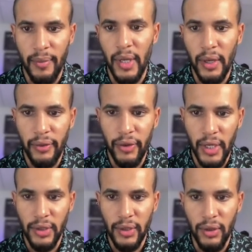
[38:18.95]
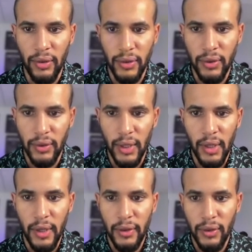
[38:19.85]
My nephew actually goes to
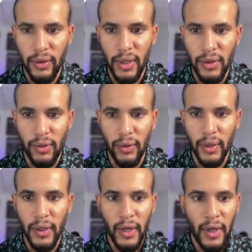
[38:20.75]
that school.